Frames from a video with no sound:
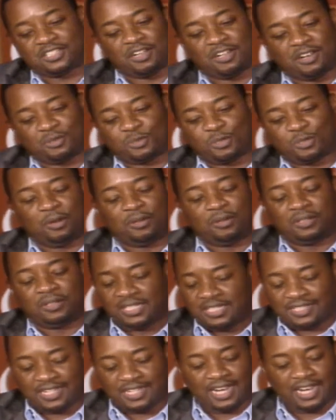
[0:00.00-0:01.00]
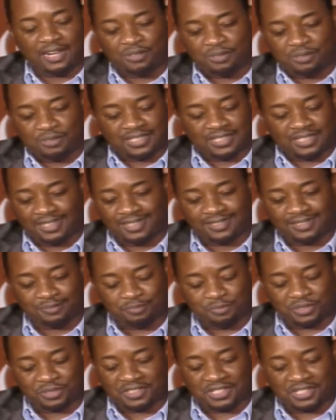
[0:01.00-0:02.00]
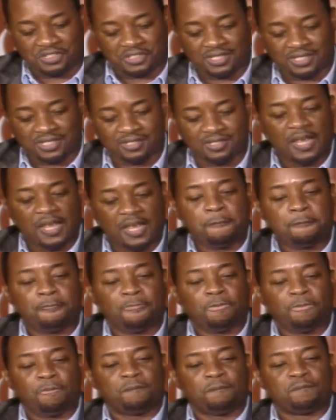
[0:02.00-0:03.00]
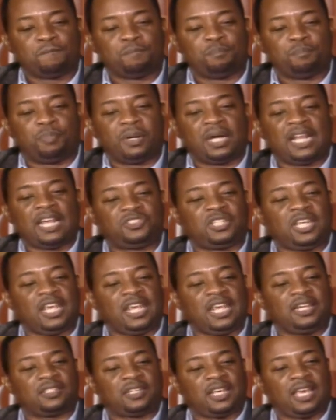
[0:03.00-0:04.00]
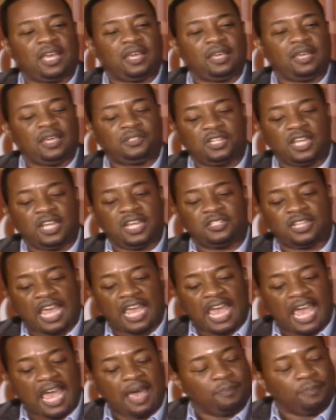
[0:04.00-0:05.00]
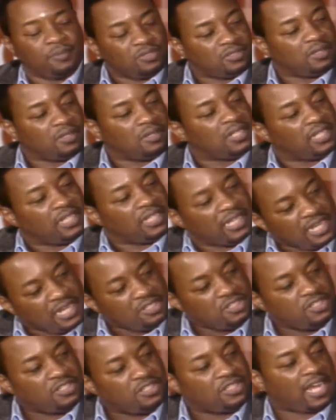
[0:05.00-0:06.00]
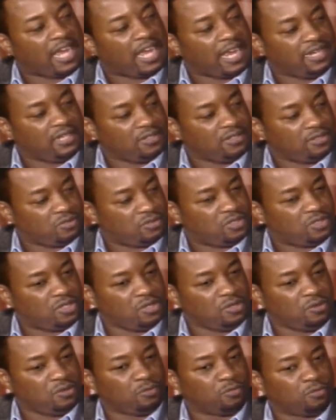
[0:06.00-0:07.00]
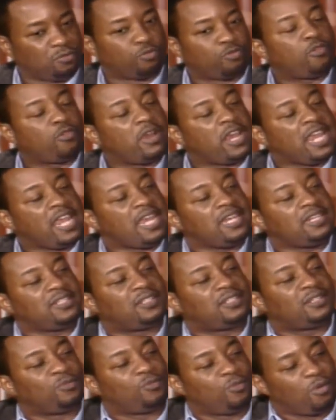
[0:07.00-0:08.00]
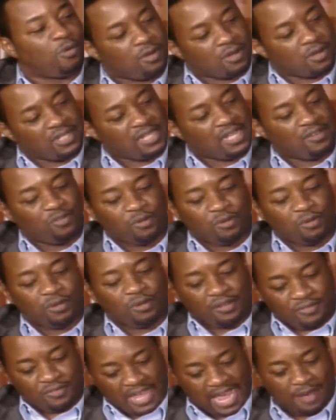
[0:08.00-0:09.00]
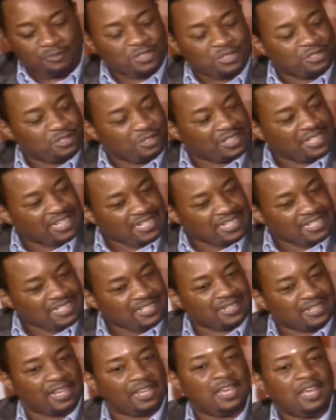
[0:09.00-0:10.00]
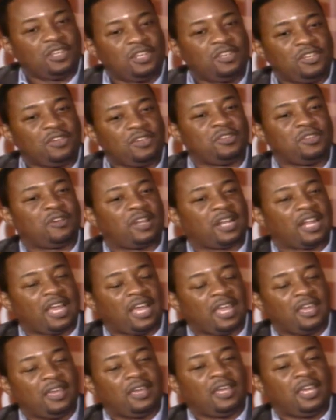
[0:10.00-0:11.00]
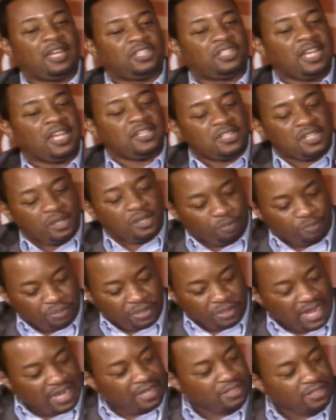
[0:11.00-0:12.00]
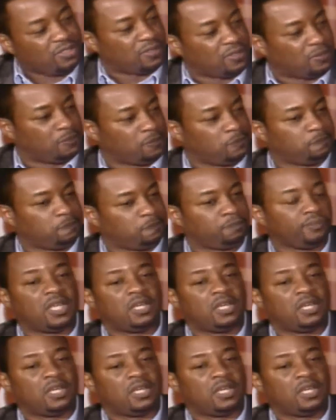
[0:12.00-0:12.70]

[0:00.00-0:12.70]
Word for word: to start calling titles and, and positions. Right, right, right. But it takes it takes apostolic insight mm-hmm. to raise the water level of apostolic insight. You, you're gonna. It takes an apostle